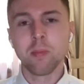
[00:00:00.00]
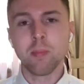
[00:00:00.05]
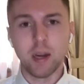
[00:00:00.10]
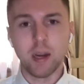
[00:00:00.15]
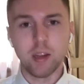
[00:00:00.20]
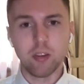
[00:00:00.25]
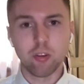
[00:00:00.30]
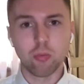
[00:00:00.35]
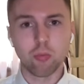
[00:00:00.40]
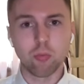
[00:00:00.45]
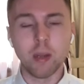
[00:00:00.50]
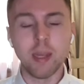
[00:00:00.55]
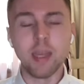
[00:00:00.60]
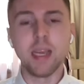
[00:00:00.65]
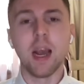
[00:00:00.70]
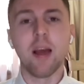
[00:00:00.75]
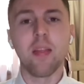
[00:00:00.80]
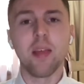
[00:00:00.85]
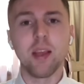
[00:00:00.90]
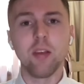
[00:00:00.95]
managed to
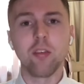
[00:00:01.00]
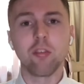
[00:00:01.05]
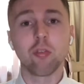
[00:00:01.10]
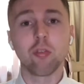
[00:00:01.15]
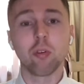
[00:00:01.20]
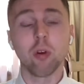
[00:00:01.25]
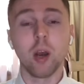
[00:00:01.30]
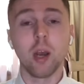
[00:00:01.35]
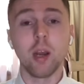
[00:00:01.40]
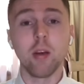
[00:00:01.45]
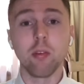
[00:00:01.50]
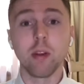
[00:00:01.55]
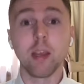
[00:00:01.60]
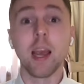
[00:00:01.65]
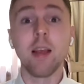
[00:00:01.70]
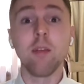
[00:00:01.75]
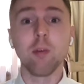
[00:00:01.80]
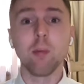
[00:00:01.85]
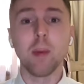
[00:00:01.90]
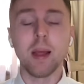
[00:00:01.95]
regather his stride,
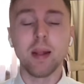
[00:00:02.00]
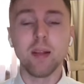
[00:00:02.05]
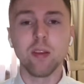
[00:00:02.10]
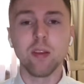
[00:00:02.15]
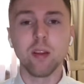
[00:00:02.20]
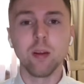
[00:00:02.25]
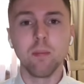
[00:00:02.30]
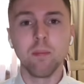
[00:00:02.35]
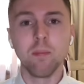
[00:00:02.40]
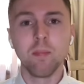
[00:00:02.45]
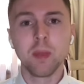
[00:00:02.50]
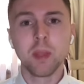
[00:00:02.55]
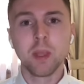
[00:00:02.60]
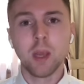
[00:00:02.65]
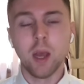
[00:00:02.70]
regain momentum,